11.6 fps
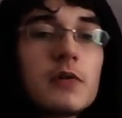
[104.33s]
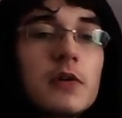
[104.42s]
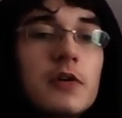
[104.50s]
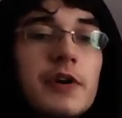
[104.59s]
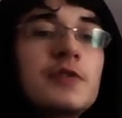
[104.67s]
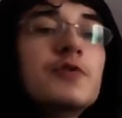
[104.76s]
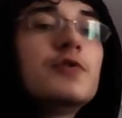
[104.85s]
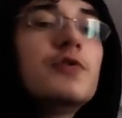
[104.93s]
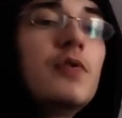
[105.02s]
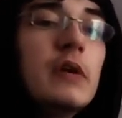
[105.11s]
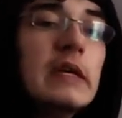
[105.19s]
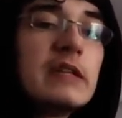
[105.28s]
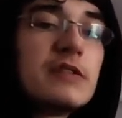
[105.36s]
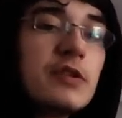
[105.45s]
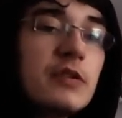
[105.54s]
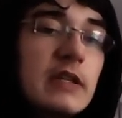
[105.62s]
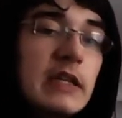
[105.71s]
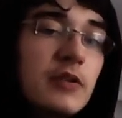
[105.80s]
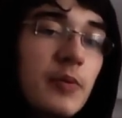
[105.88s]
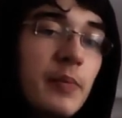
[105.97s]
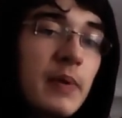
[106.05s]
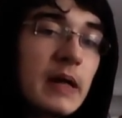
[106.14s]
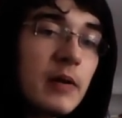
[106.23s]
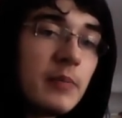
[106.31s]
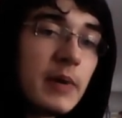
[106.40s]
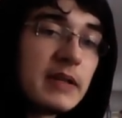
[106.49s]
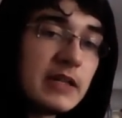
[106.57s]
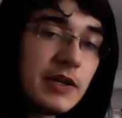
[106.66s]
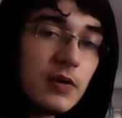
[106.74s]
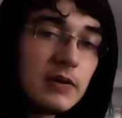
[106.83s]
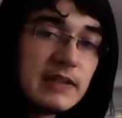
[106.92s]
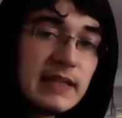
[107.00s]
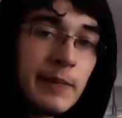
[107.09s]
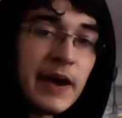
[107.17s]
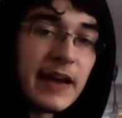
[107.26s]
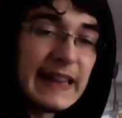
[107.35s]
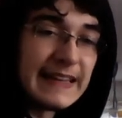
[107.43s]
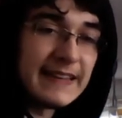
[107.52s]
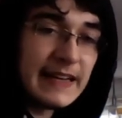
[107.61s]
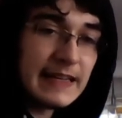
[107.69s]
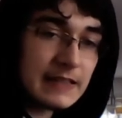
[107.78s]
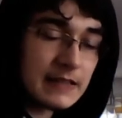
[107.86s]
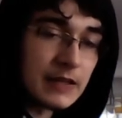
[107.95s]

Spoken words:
going to do is study the material demagnetized.